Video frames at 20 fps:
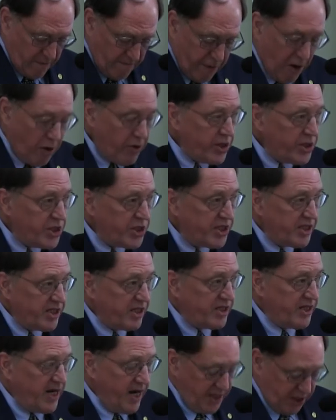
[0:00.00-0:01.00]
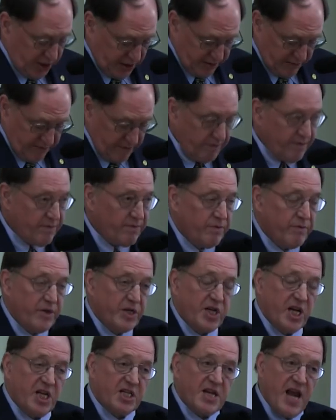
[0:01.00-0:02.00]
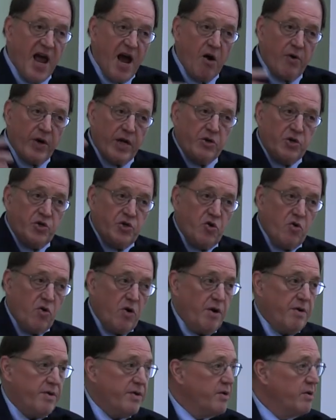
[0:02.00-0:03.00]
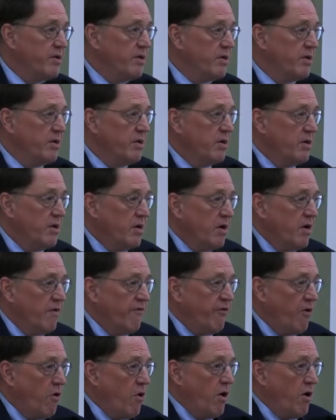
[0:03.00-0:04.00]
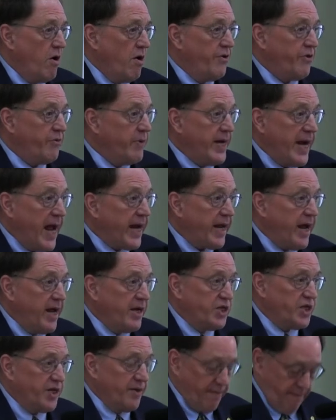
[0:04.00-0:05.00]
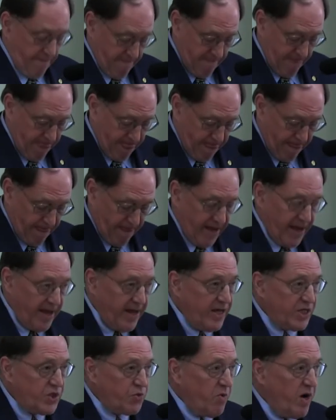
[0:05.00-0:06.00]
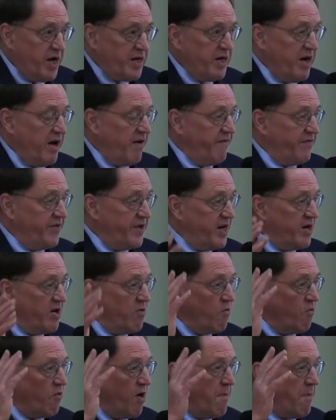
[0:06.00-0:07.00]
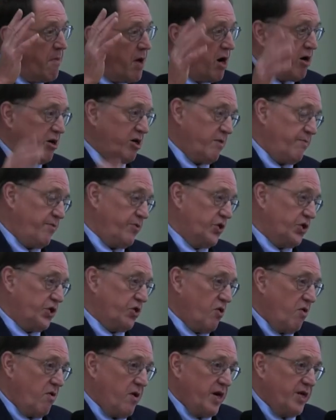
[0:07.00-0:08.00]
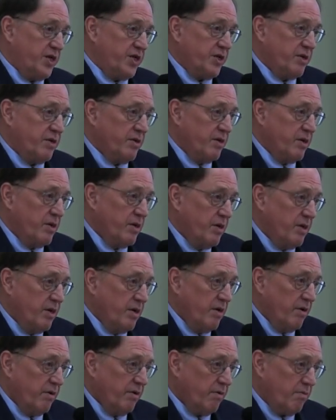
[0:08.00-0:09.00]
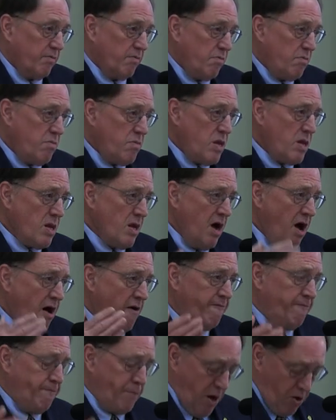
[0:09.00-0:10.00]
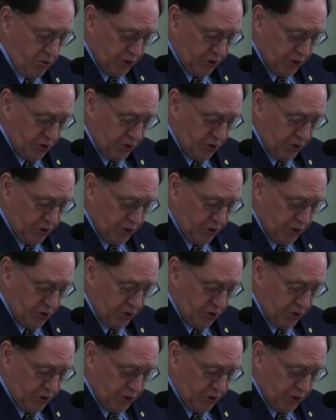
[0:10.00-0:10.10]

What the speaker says: The Polish success, which has now endured for three decades, as one of the remarkable stories of